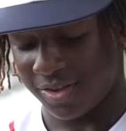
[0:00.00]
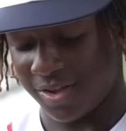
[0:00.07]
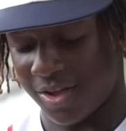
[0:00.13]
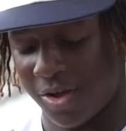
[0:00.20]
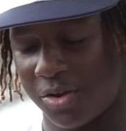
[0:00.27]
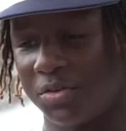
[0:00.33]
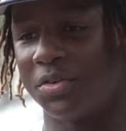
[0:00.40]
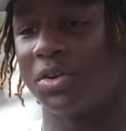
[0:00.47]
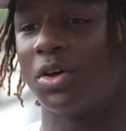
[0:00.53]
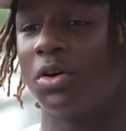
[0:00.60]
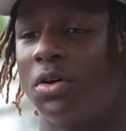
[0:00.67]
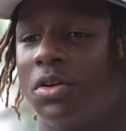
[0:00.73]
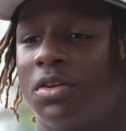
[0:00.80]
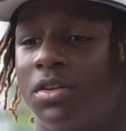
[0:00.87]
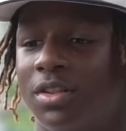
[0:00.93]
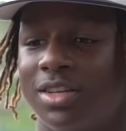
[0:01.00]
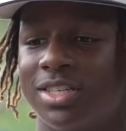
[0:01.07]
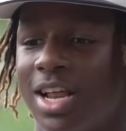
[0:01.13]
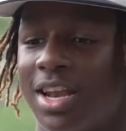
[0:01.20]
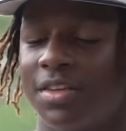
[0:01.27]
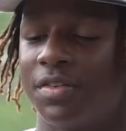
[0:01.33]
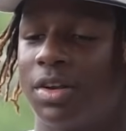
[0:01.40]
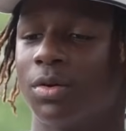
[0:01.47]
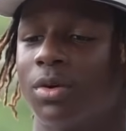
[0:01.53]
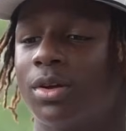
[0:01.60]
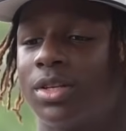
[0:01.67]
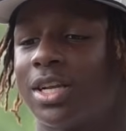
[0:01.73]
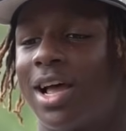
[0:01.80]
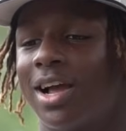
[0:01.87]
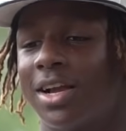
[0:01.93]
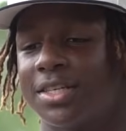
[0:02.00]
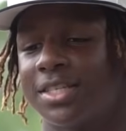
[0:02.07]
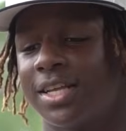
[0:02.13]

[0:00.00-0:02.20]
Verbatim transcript: I don't even know. He's not even the real Tigers.